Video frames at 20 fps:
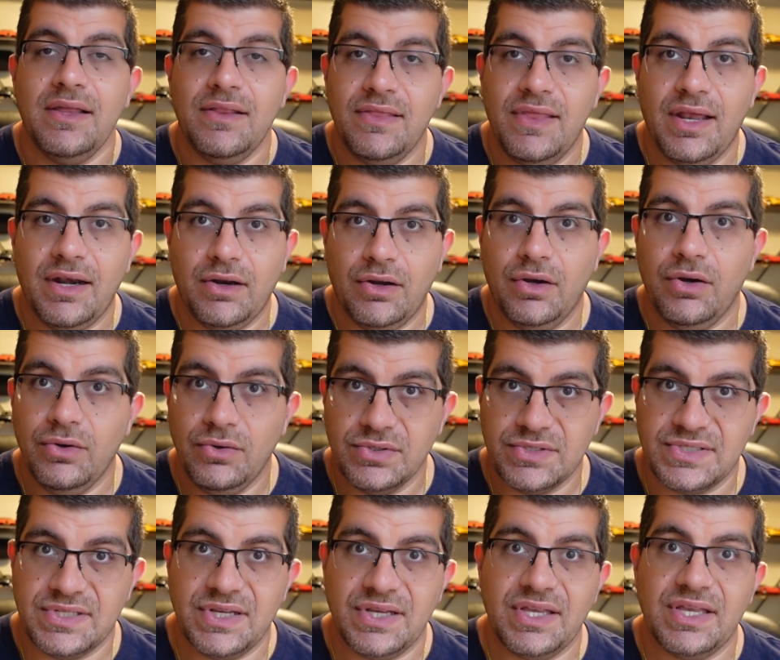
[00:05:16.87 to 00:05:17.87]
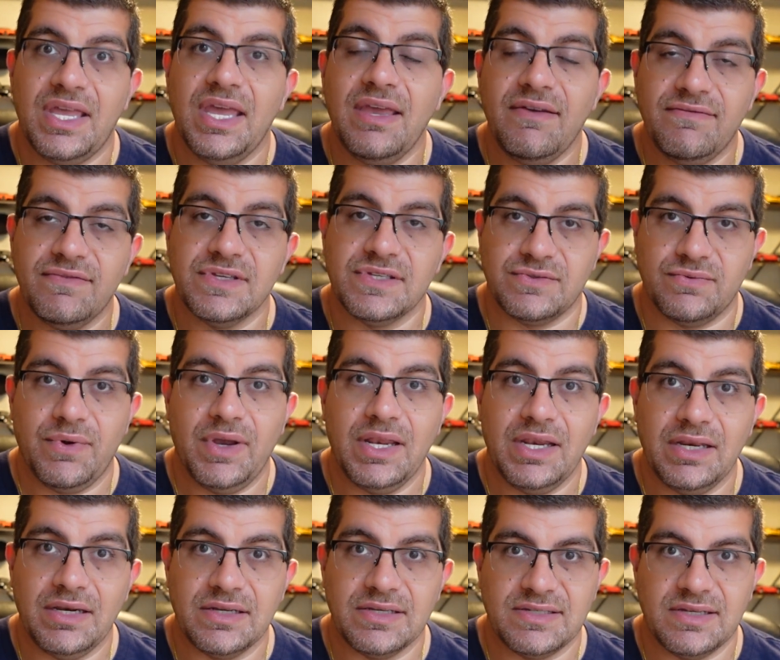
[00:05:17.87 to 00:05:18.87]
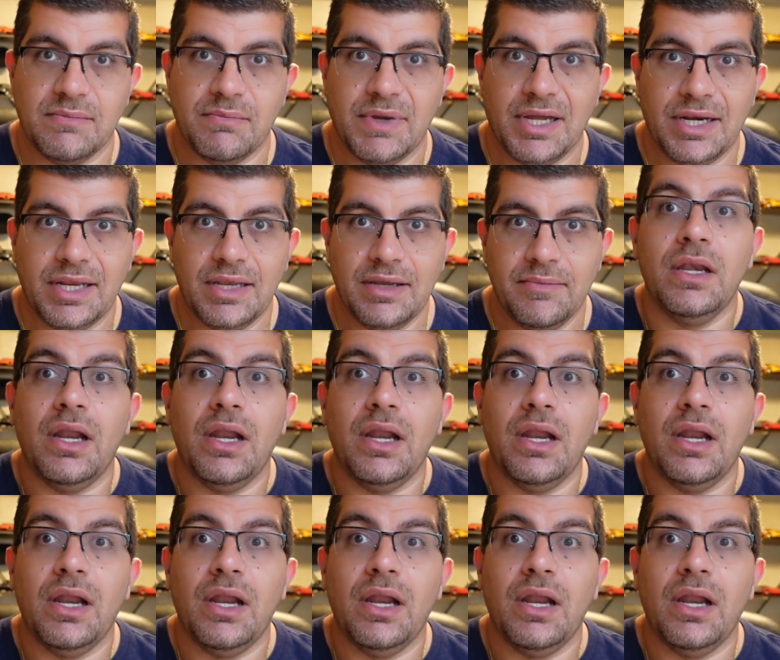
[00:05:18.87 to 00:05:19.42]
that a host gave this rating to somebody.